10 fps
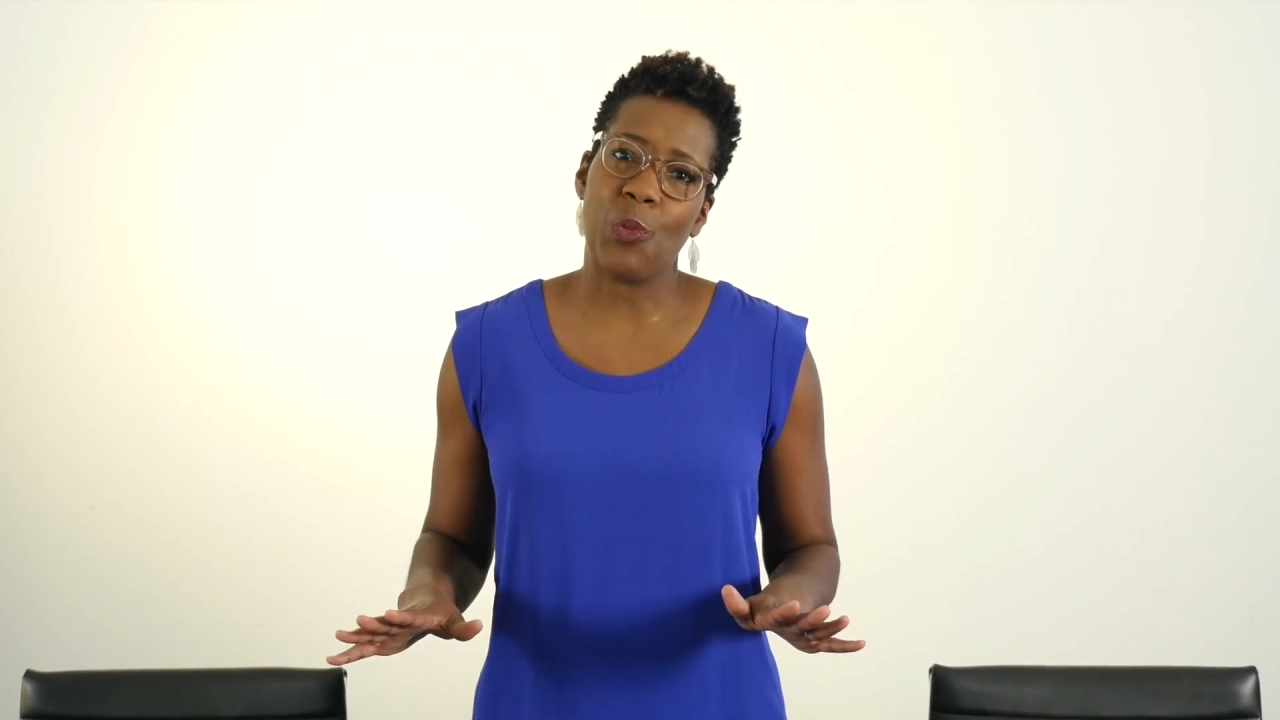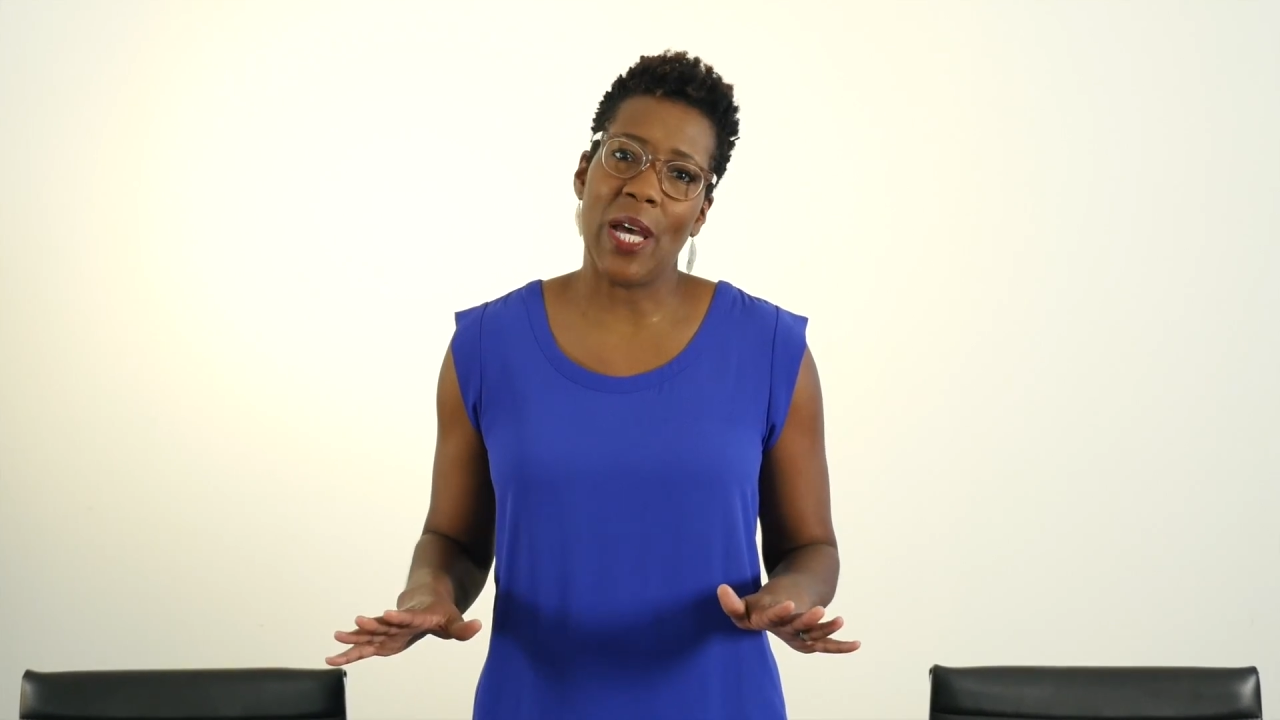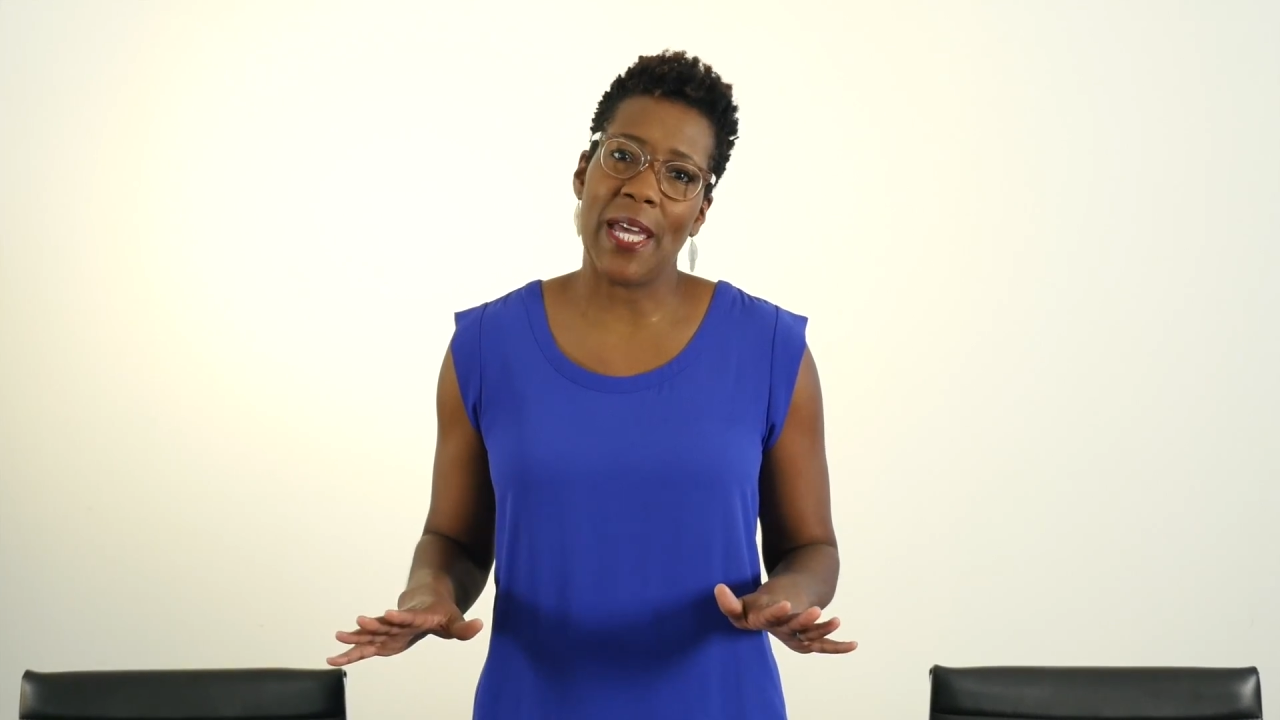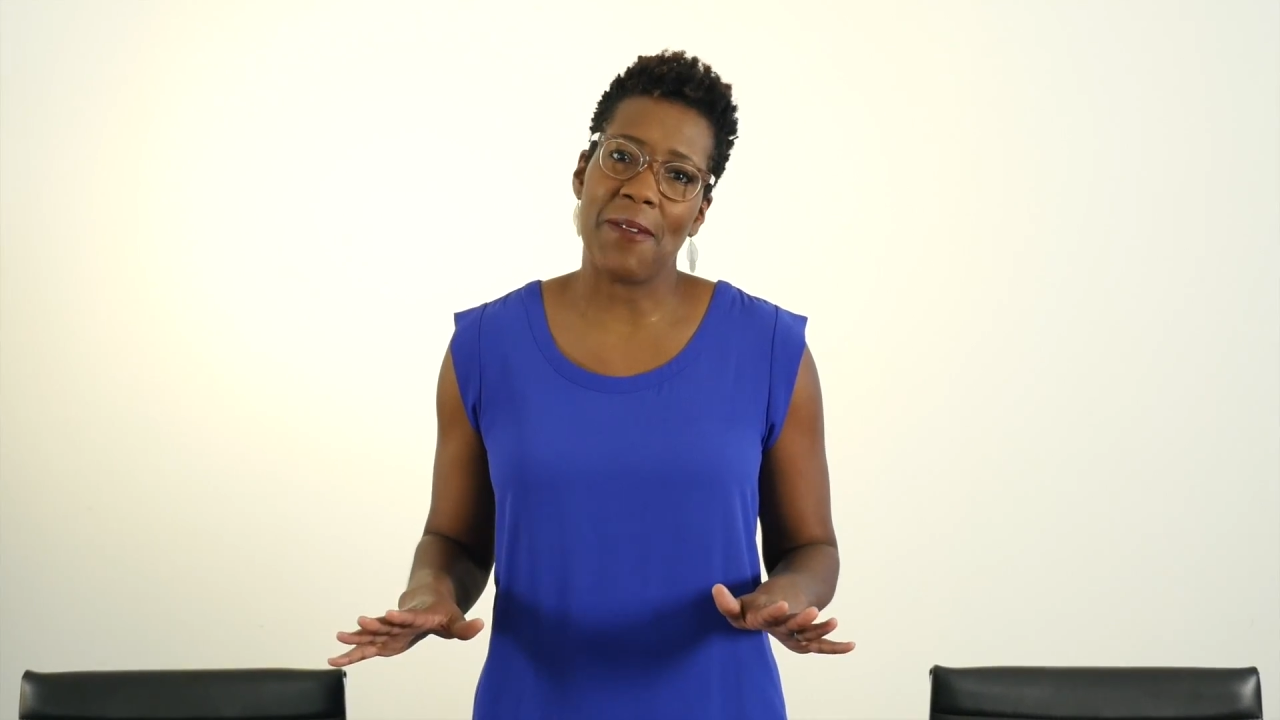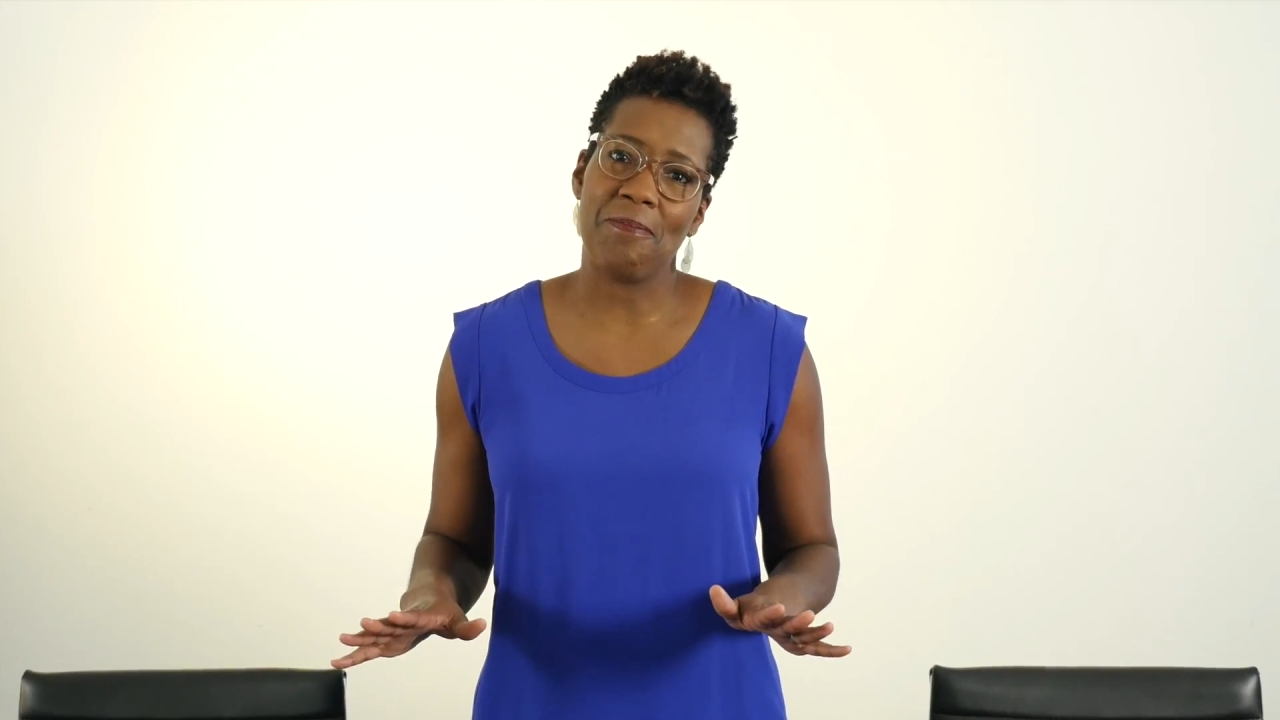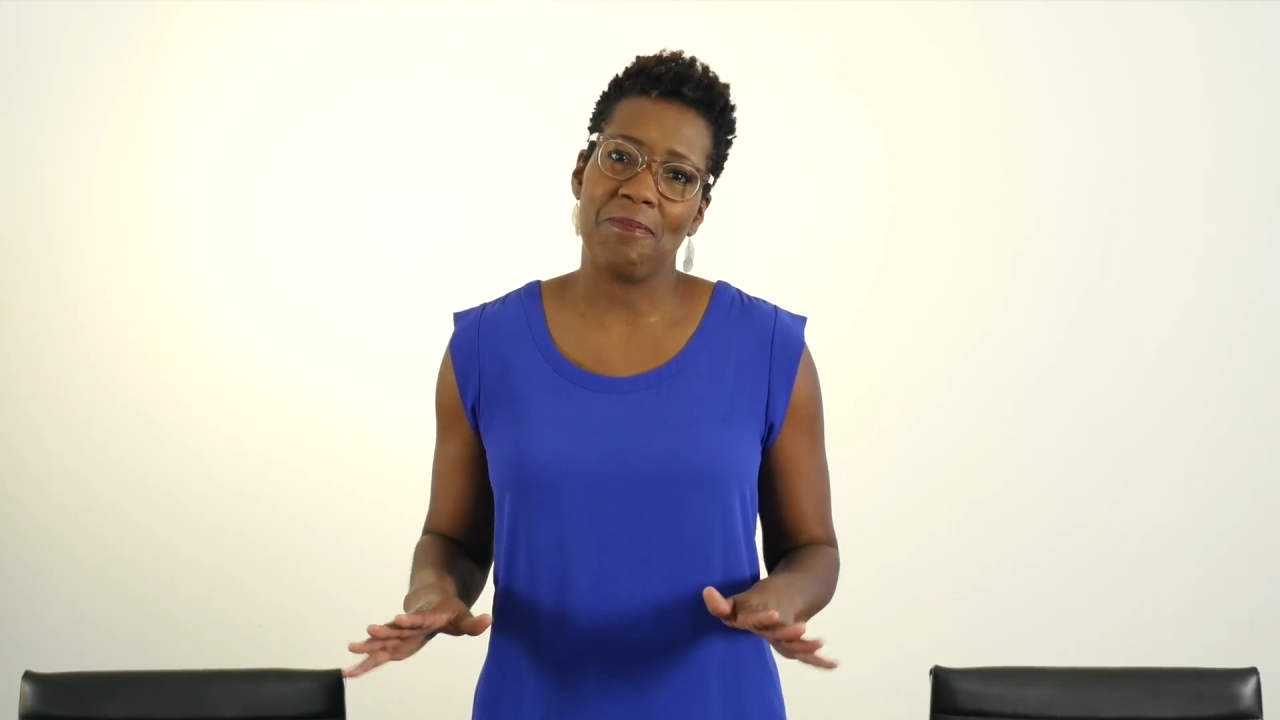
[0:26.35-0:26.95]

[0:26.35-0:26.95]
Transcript: away.